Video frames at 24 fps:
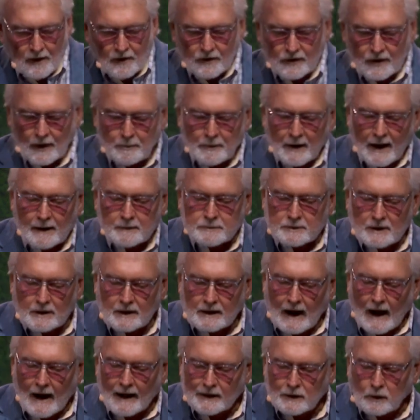Sometimes
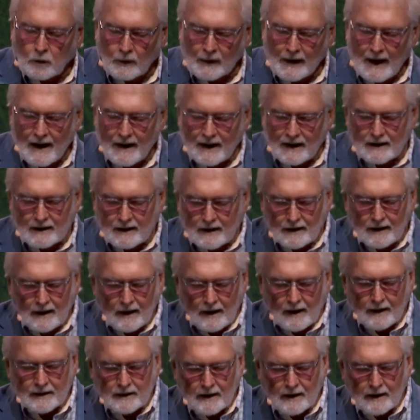God created, and,